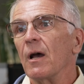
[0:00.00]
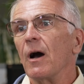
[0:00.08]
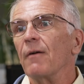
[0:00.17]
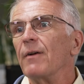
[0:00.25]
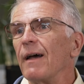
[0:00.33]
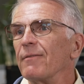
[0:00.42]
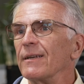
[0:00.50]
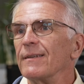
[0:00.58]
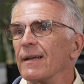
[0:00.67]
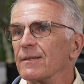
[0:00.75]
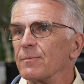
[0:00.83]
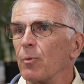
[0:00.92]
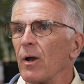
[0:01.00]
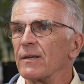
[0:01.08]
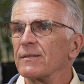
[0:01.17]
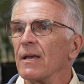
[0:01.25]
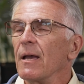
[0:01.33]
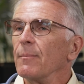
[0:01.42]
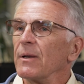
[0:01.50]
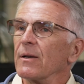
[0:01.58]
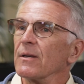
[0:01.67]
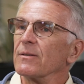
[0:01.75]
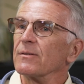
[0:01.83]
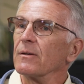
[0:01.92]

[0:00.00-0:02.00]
of having dense breasts, because